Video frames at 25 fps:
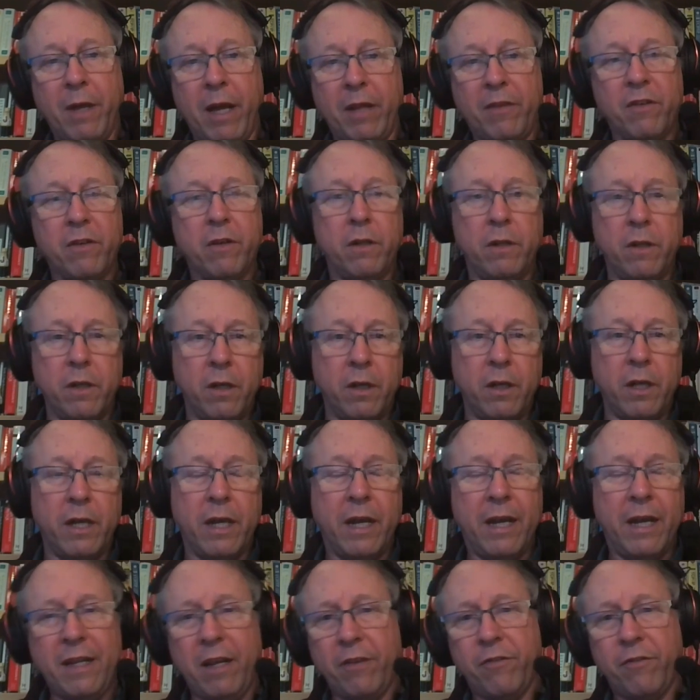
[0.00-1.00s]
That's
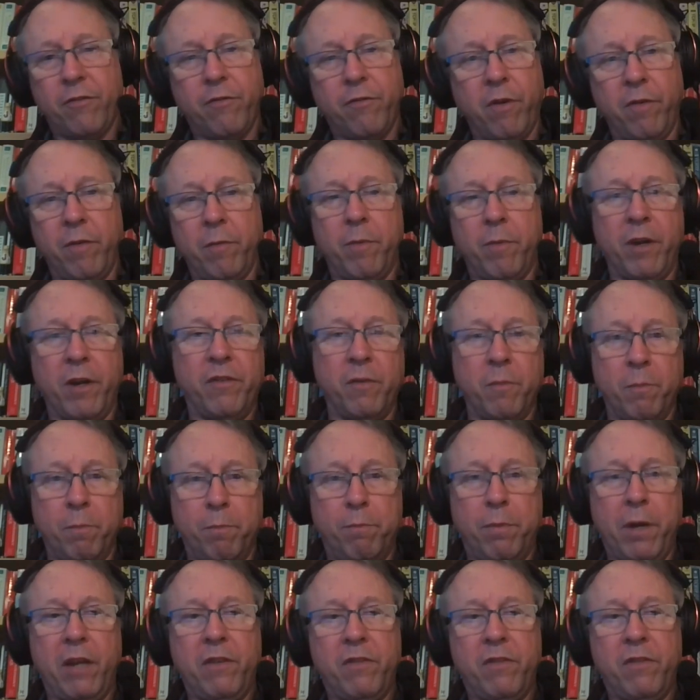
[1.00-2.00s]
clearly and that's driven by
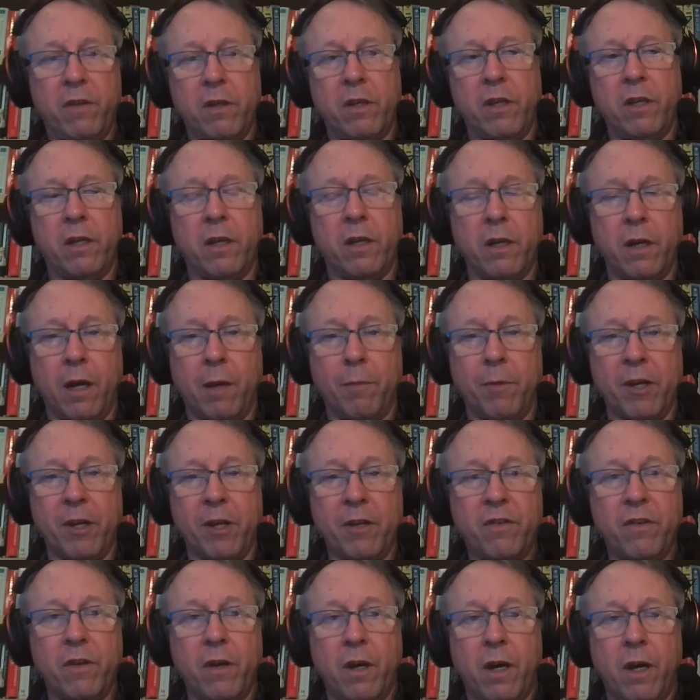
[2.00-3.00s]
some basic
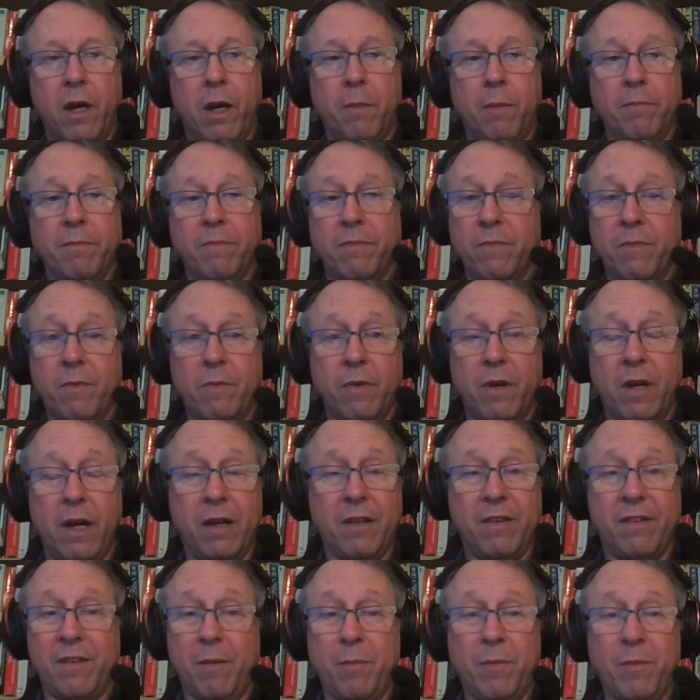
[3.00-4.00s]
economics. Um,
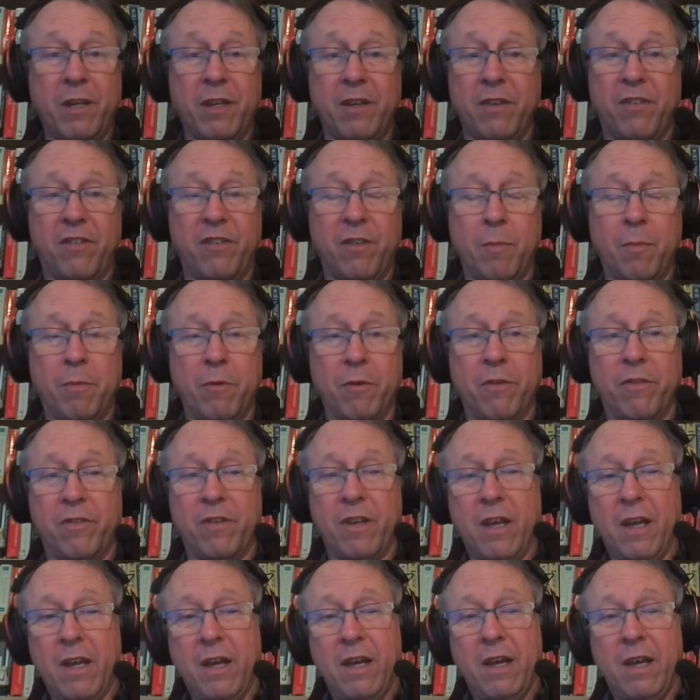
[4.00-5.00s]
uh, something as simple
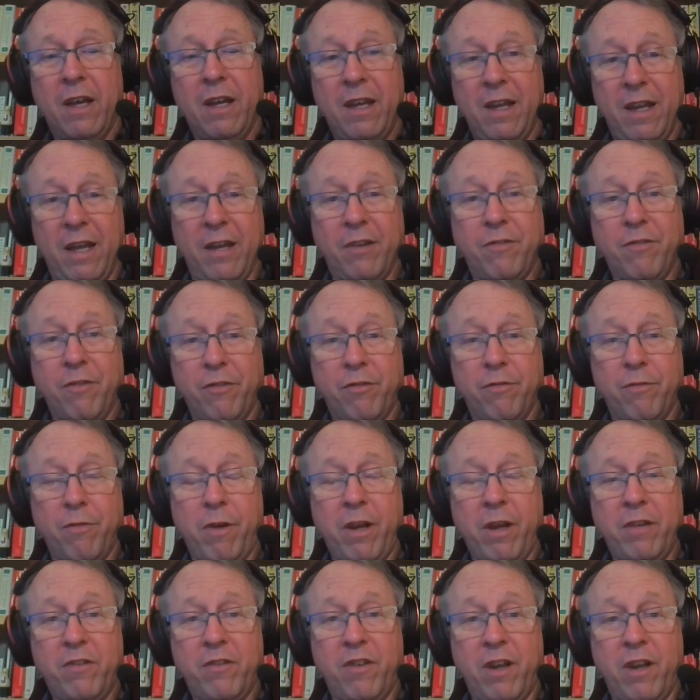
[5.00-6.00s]
as interest
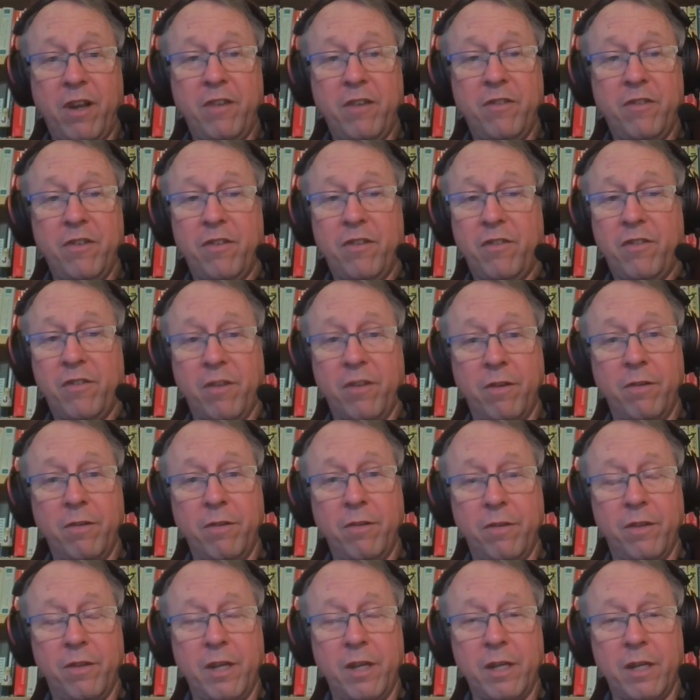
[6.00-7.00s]
rate changes. So
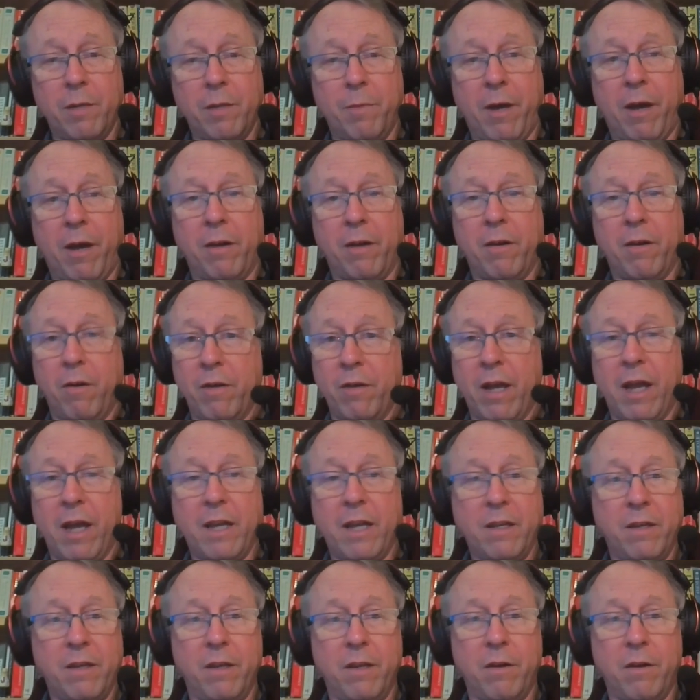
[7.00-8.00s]
you think about,
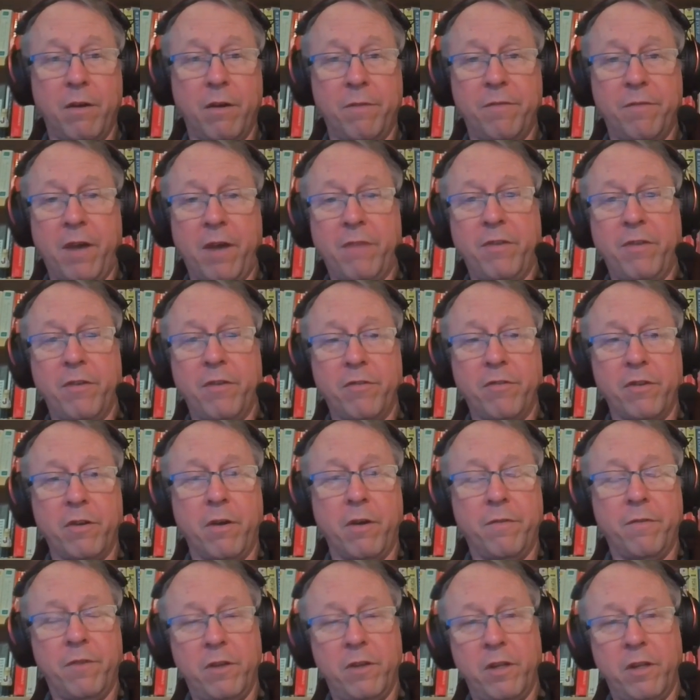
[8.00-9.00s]
okay, you know, five years
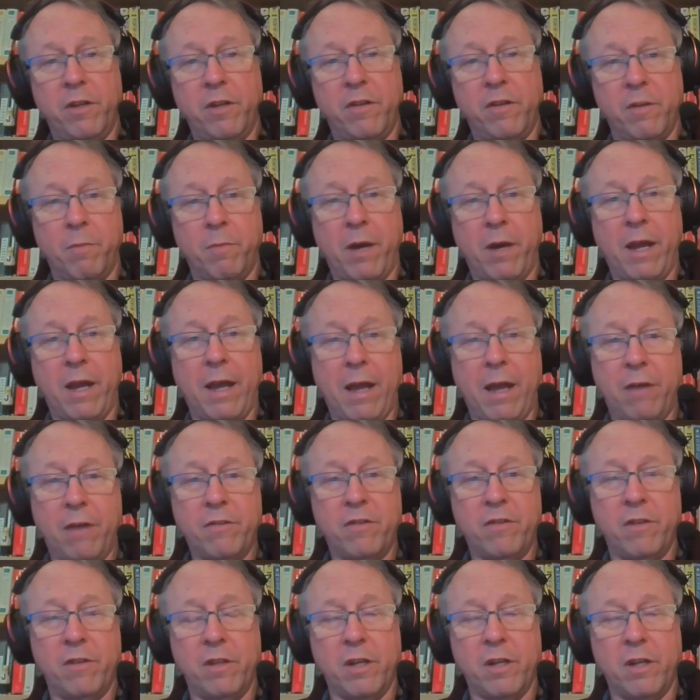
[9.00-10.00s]
ago, if you needed to buy a
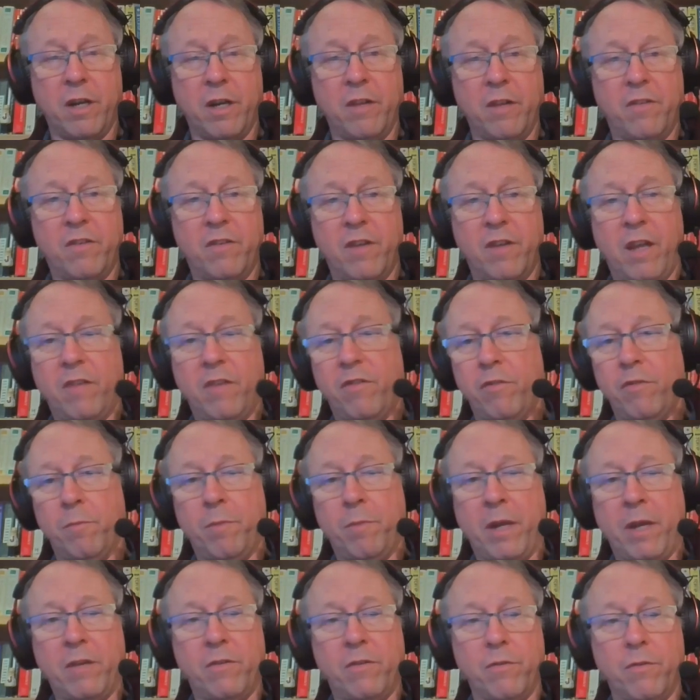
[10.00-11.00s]
house in the United States, you'd
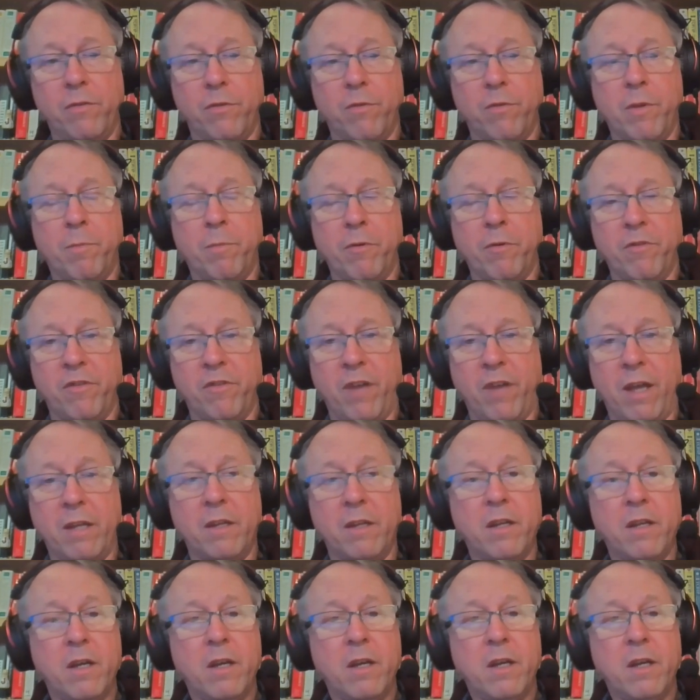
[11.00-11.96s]
pay two, three percent.